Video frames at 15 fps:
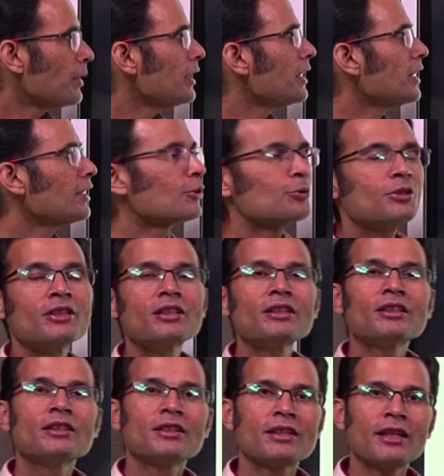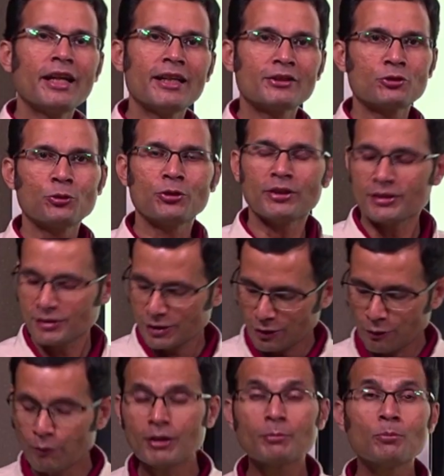meaning to the SOS,
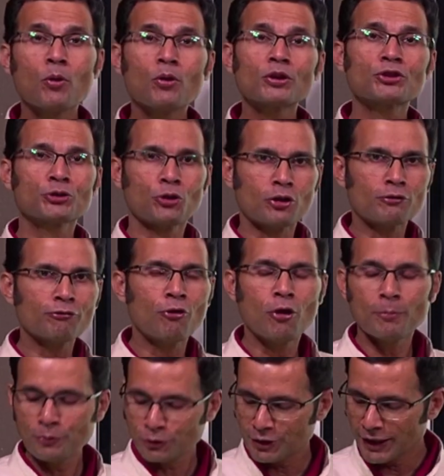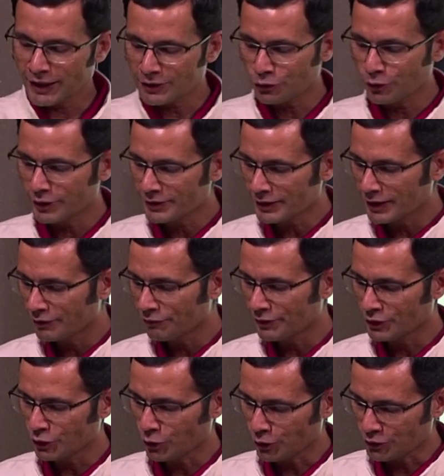one more short form to the SOS in
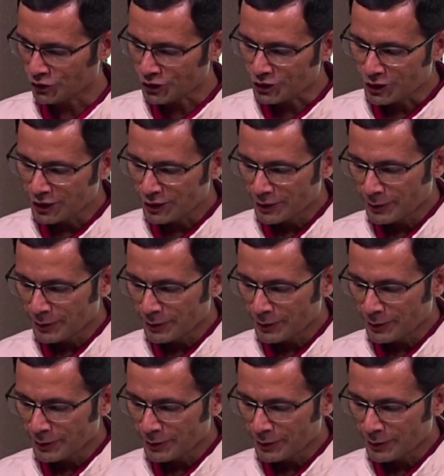physiology,